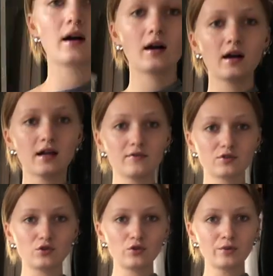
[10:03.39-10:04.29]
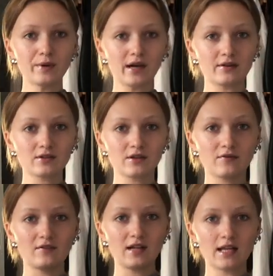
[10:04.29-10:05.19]
I have two pairs of
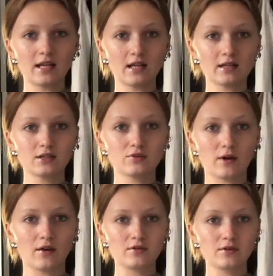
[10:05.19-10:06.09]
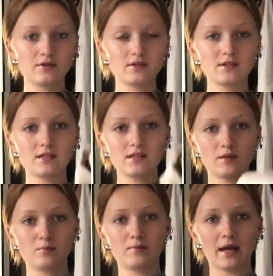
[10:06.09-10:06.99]
linen trousers. These are
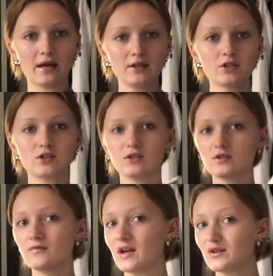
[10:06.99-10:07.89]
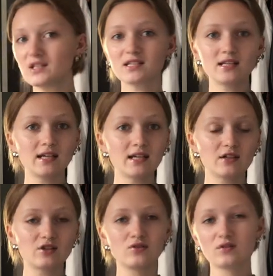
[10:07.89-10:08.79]
beige and just very sleek and
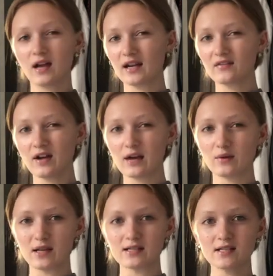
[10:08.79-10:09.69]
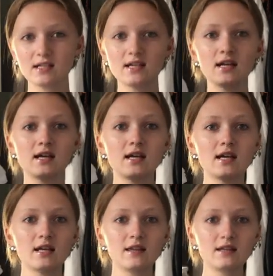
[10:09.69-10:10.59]
cute, kind of high-waisted.
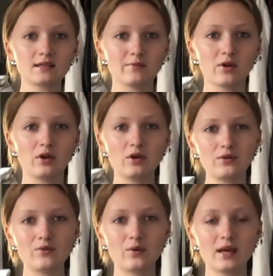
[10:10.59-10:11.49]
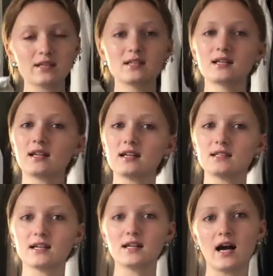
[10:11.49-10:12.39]
These are more low-waisted and has
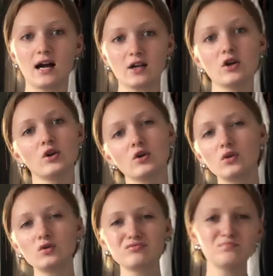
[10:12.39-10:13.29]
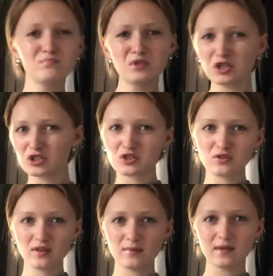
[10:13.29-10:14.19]
like cargo look
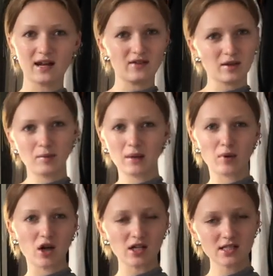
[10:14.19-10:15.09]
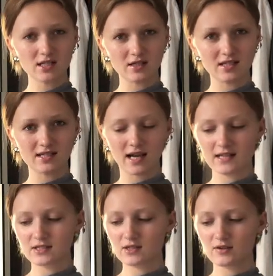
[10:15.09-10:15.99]
to them. They have like big pockets on the
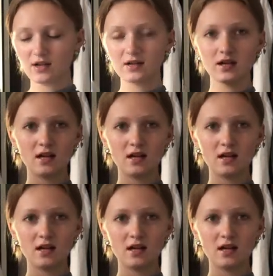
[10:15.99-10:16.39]
sides and so on.